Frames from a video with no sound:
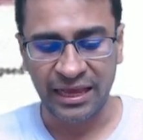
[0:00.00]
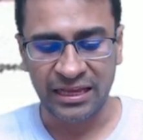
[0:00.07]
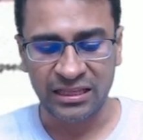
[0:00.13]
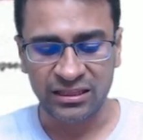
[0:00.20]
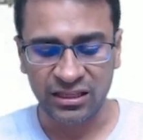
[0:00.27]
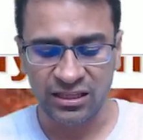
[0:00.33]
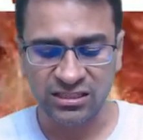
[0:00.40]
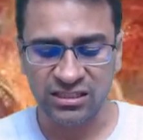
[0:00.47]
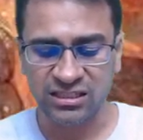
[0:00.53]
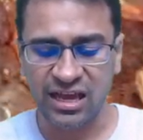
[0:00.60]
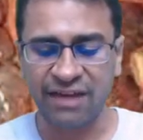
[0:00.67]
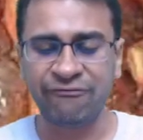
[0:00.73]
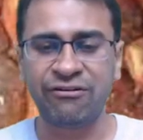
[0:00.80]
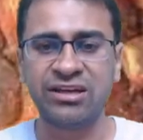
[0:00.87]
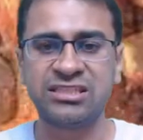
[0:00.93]
This is an
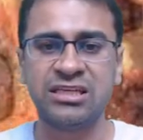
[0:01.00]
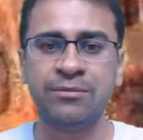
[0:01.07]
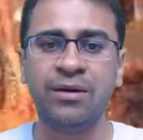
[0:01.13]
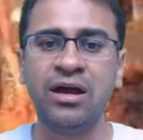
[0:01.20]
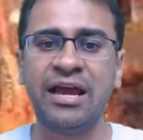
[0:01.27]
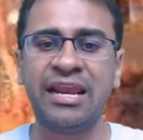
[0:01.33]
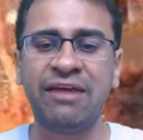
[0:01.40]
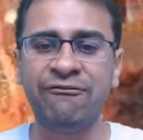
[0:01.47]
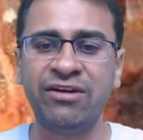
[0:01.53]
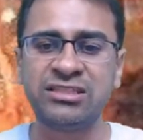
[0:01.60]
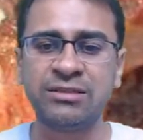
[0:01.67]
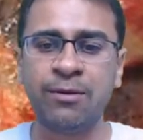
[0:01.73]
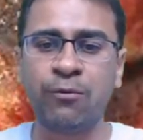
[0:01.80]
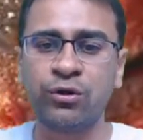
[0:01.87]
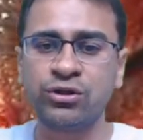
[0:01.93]
emphysema. In
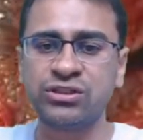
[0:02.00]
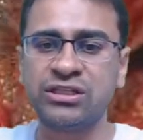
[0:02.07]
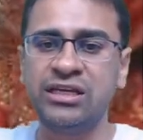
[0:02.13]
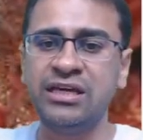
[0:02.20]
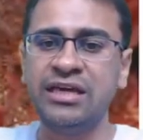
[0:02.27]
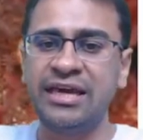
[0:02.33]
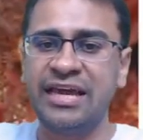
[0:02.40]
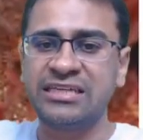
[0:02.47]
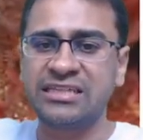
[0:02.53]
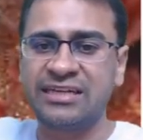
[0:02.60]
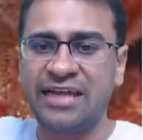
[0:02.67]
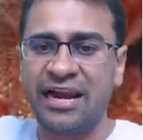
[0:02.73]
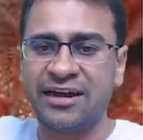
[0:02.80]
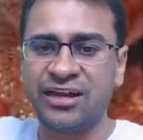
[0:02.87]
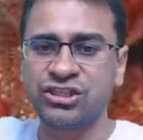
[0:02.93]
emphysema, what you see is a
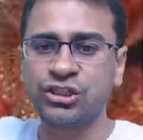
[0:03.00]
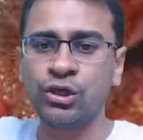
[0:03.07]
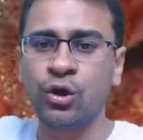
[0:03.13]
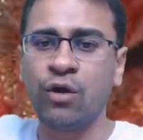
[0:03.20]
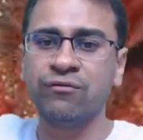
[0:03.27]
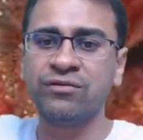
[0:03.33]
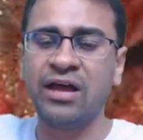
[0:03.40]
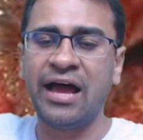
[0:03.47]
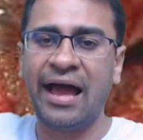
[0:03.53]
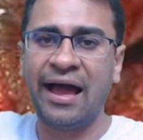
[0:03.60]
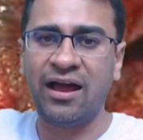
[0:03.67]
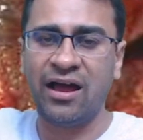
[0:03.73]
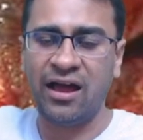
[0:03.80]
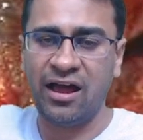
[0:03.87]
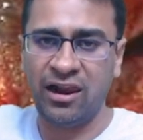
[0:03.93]
dilatation of the
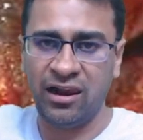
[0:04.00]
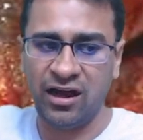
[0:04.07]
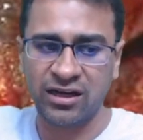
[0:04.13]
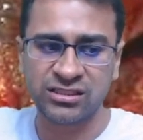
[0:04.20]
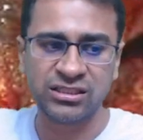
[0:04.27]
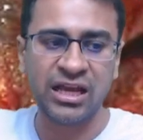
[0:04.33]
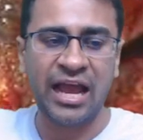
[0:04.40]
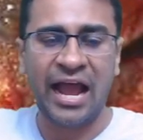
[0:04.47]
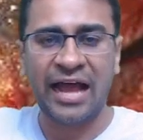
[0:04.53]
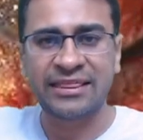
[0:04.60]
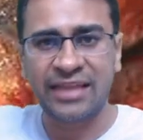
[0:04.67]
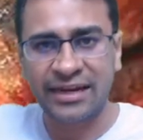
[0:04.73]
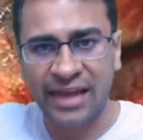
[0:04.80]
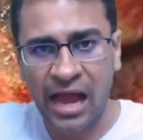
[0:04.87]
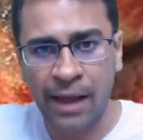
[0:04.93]
lungs, and that
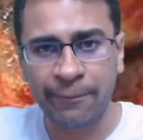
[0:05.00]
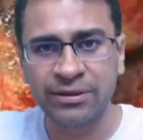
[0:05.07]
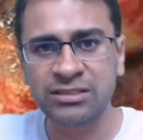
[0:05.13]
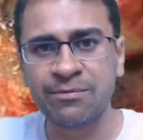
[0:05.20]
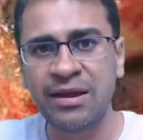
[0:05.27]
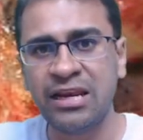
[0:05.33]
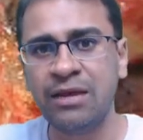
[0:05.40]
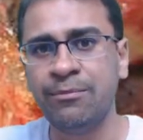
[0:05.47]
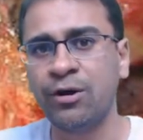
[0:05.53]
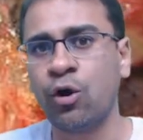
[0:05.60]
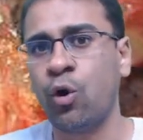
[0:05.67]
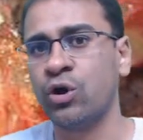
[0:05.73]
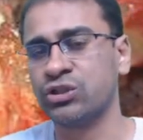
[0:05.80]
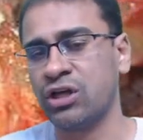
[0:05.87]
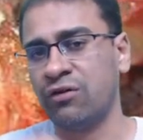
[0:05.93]
happens mainly
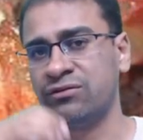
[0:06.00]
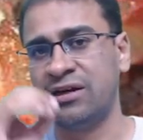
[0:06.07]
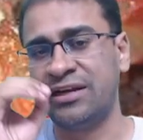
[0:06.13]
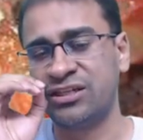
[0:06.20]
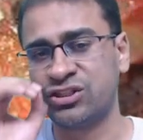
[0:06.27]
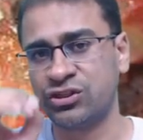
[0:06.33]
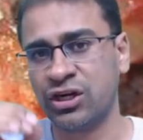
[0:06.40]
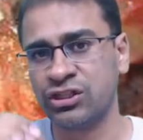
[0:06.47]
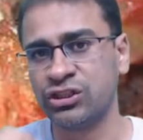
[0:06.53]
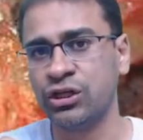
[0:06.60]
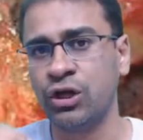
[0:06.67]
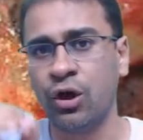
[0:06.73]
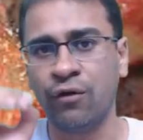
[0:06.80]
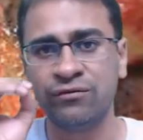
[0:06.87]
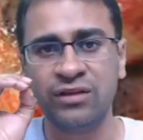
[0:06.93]
because of the destruction
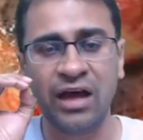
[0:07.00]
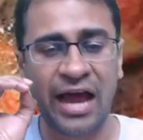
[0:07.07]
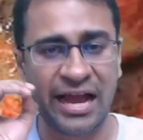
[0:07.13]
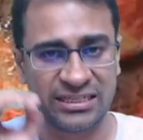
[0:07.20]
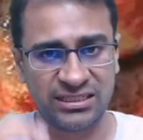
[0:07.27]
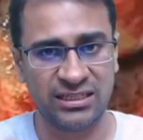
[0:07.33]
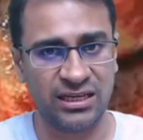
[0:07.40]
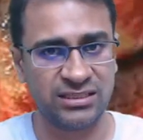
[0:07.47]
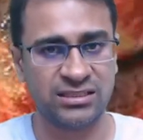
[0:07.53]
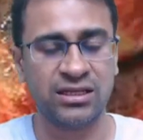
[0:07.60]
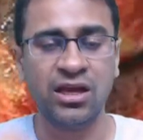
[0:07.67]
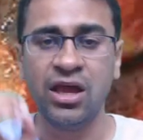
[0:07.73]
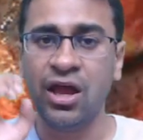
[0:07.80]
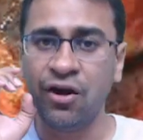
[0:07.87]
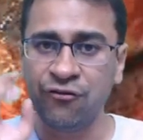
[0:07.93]
of the acinus.
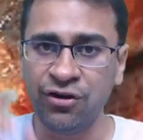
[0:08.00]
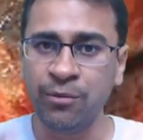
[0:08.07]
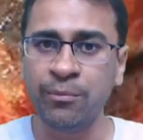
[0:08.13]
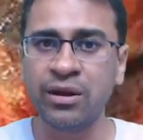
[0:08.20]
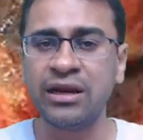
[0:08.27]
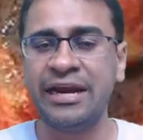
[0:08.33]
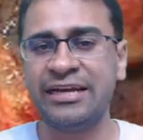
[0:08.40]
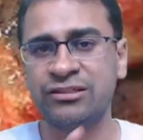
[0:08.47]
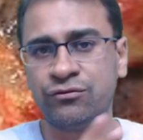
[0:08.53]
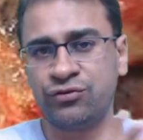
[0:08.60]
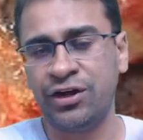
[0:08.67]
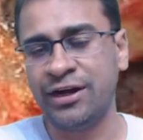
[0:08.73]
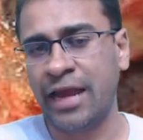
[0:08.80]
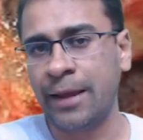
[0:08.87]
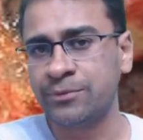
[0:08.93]
Remember, it is of three
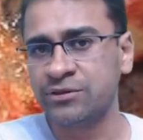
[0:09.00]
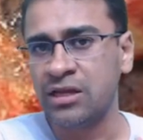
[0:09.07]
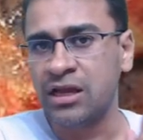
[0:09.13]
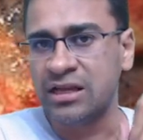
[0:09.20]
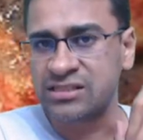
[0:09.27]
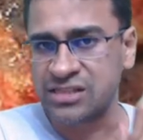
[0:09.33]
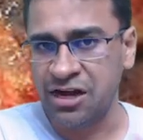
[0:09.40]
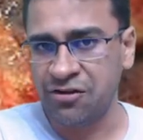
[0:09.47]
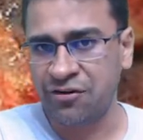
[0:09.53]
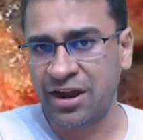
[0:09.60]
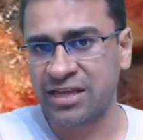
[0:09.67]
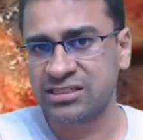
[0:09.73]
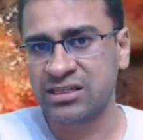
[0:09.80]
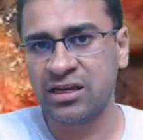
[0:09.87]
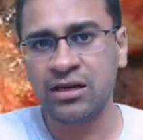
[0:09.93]
types:
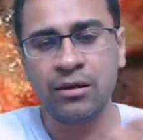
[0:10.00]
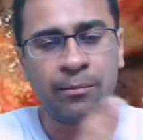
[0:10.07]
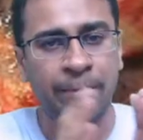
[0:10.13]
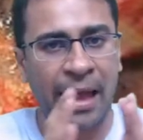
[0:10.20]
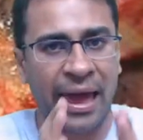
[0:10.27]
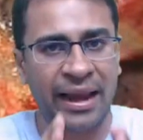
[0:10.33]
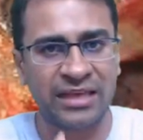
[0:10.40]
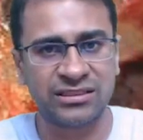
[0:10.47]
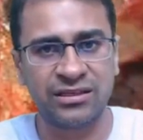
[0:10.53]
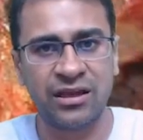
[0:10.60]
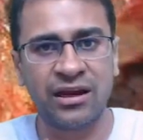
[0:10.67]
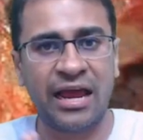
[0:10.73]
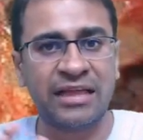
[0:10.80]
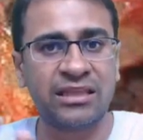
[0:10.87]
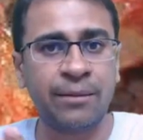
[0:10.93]
centriacinar, panacinar,
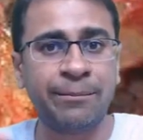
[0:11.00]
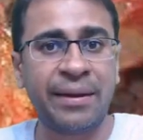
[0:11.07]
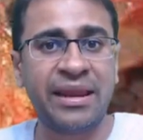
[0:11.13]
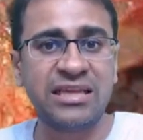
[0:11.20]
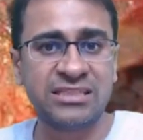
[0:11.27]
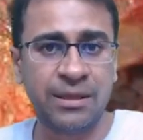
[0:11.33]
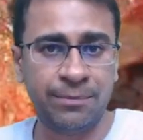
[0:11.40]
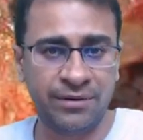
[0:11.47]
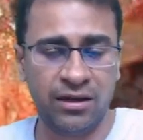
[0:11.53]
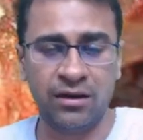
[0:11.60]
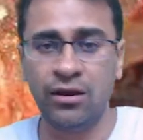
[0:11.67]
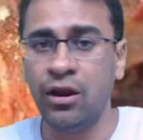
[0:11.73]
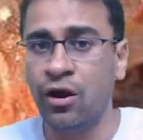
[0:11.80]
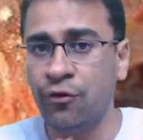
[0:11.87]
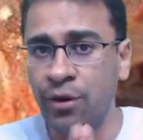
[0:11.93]
and the periceptal.
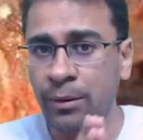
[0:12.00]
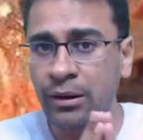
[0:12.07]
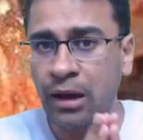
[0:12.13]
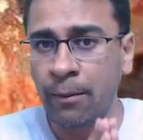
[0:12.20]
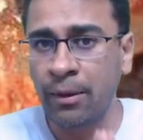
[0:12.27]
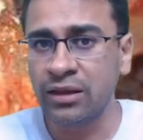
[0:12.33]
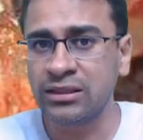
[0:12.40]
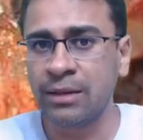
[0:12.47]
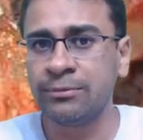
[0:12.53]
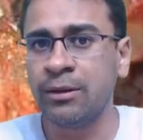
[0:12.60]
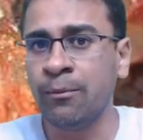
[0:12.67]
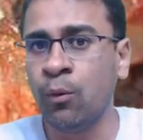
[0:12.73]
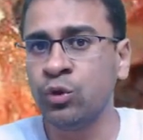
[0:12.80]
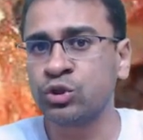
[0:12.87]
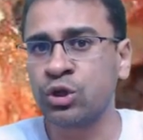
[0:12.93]
Remember, among them, the
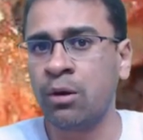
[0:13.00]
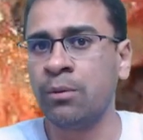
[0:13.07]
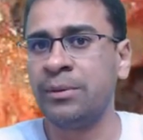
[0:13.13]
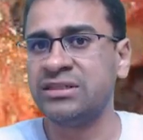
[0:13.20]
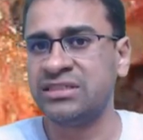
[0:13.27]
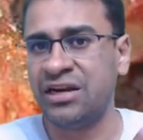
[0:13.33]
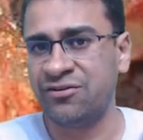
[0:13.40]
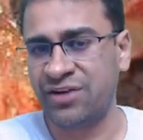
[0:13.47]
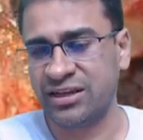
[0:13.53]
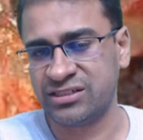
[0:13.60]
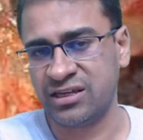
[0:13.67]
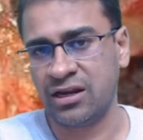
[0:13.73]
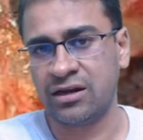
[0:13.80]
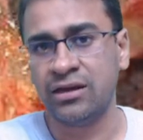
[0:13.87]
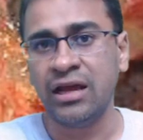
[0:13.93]
most common being
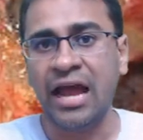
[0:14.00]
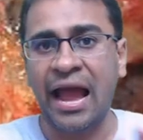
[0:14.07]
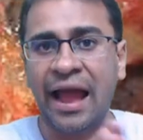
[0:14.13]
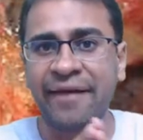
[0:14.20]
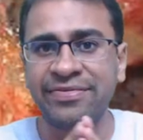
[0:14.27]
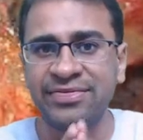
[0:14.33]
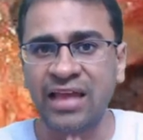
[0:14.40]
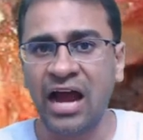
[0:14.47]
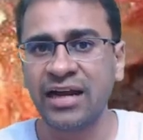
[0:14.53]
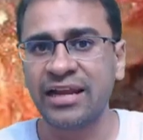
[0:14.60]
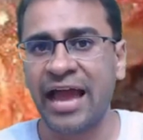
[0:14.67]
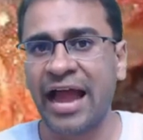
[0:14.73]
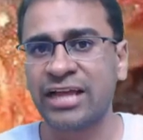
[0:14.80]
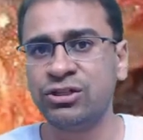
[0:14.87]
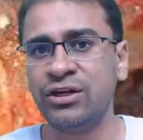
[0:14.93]
centriacinar, and that
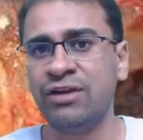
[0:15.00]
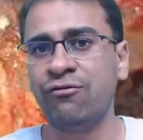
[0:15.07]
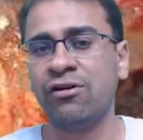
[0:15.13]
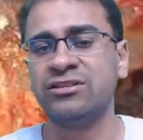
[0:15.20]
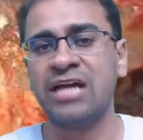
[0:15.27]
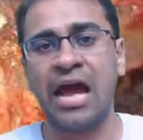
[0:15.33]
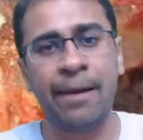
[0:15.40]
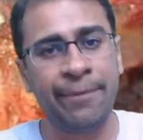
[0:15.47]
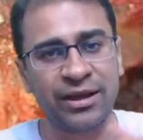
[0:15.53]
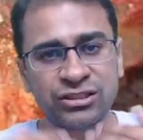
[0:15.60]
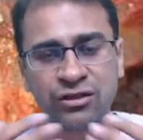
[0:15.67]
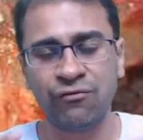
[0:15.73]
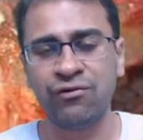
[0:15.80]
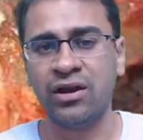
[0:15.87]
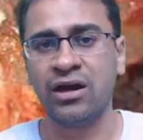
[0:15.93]
actually involves the apex
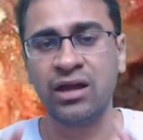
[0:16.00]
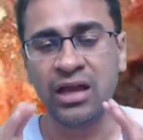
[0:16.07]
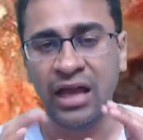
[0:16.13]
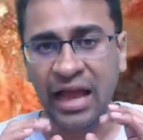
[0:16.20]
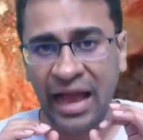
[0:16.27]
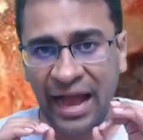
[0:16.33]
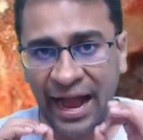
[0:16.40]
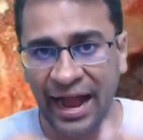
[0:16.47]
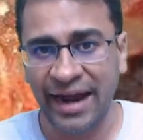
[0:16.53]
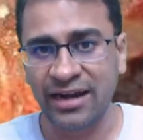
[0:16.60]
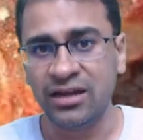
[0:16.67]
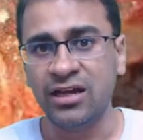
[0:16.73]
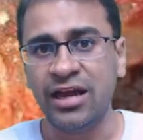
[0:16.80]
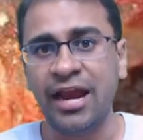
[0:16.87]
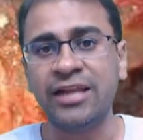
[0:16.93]
of lung, and
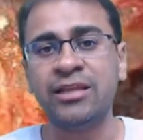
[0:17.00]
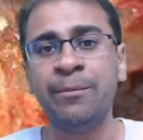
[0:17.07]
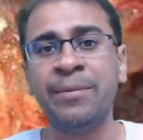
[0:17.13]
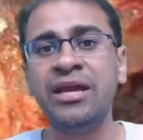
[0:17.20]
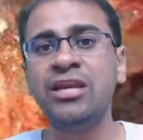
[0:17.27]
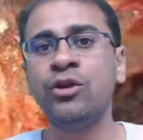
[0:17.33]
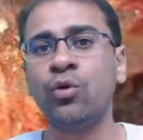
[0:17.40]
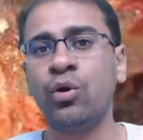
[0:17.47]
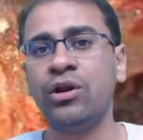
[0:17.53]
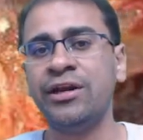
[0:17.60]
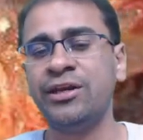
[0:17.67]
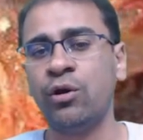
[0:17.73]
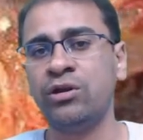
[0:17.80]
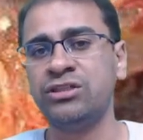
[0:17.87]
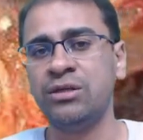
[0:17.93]
the main
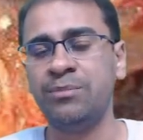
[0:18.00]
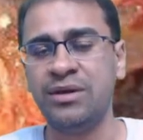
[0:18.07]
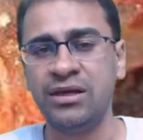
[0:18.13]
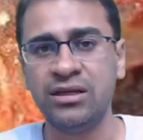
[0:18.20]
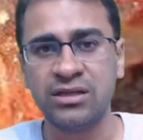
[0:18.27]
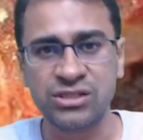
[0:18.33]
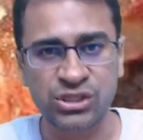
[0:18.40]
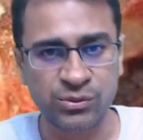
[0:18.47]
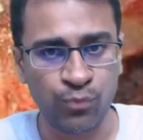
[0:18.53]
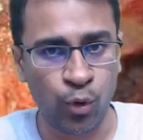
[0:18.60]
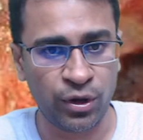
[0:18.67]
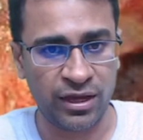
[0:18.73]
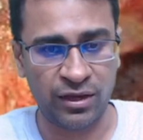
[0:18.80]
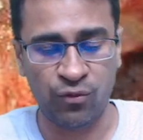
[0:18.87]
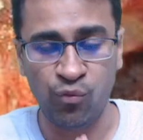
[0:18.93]
etiology being
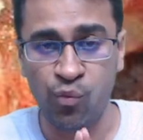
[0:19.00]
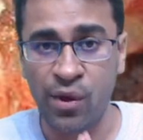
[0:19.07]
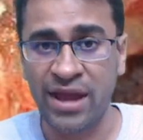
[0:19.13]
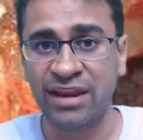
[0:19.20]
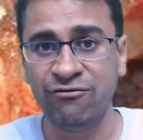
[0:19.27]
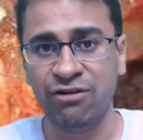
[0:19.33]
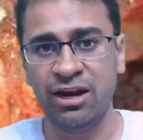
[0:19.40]
smoking, very, very